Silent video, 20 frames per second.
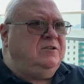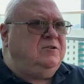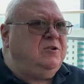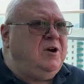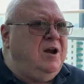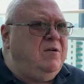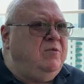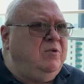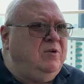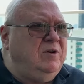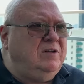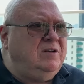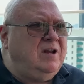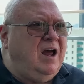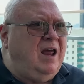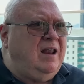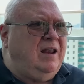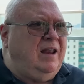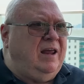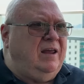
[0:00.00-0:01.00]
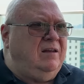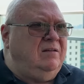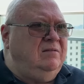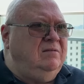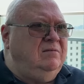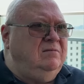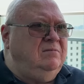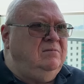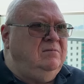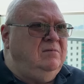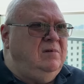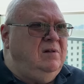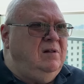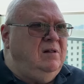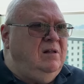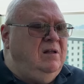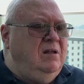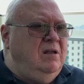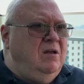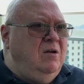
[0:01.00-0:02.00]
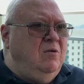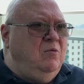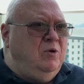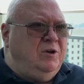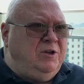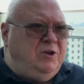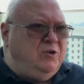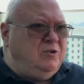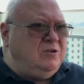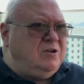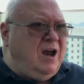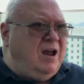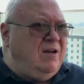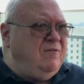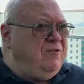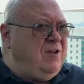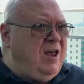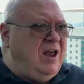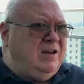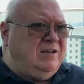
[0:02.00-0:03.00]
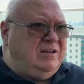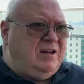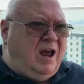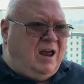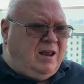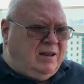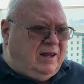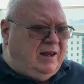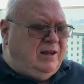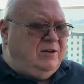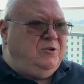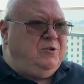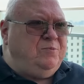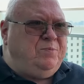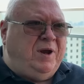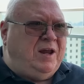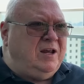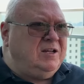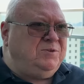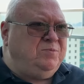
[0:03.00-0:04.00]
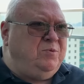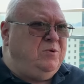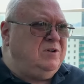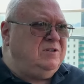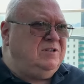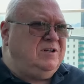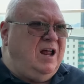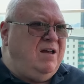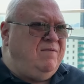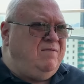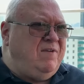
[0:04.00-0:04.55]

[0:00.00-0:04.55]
travel to Thailand, when you try to fly to Thailand, your passport's not